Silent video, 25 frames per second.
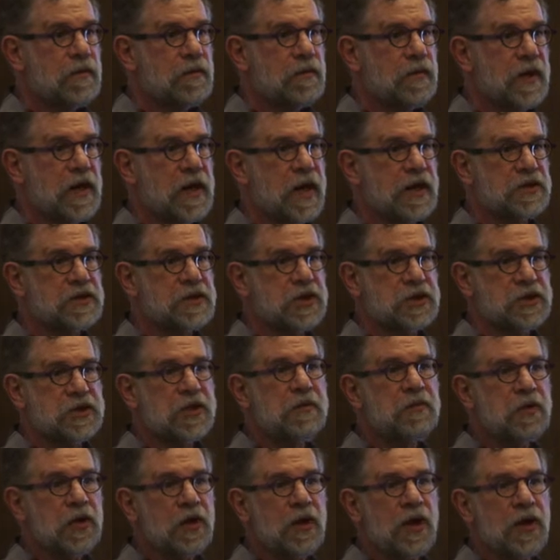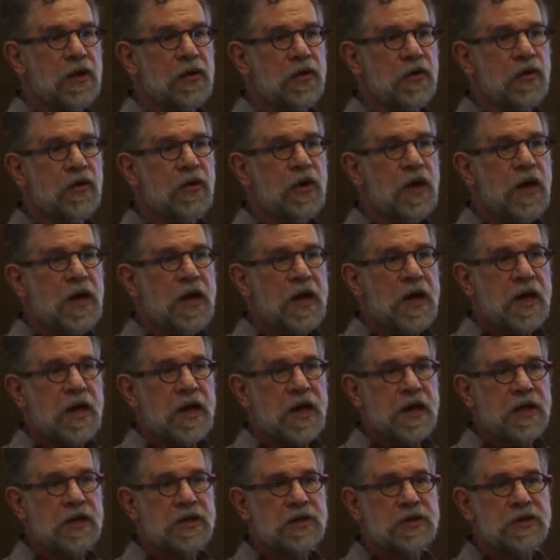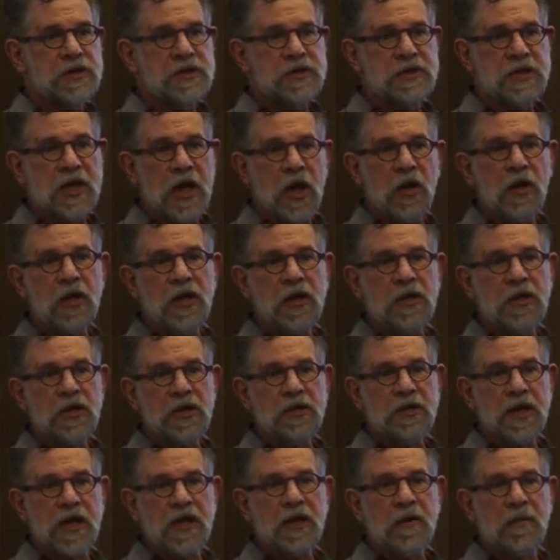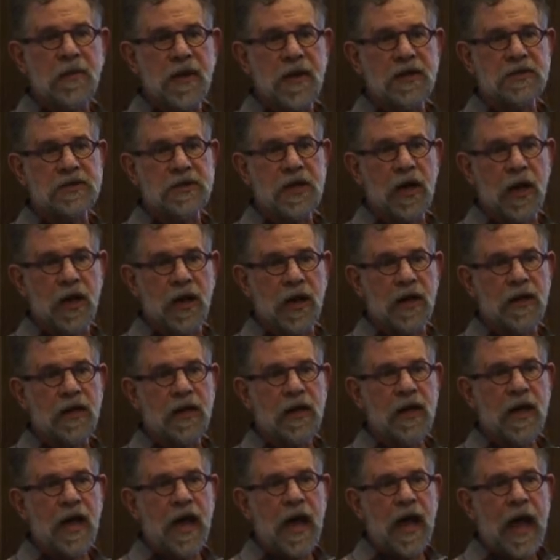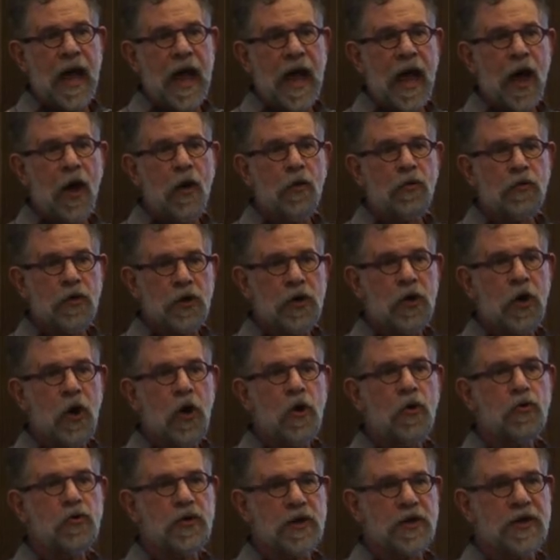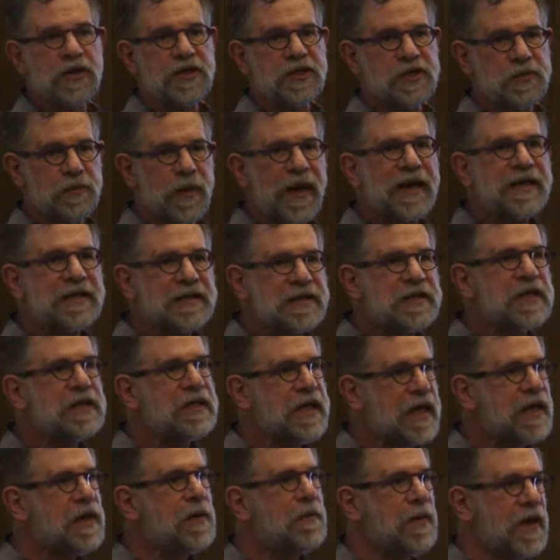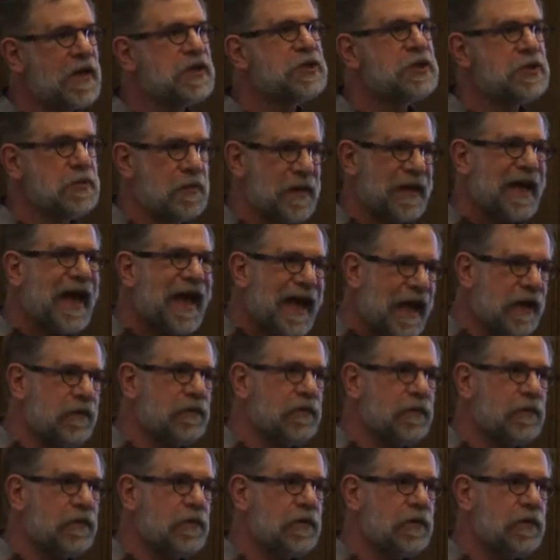Because the simulator is telling the database guy how the code expects the database to behave.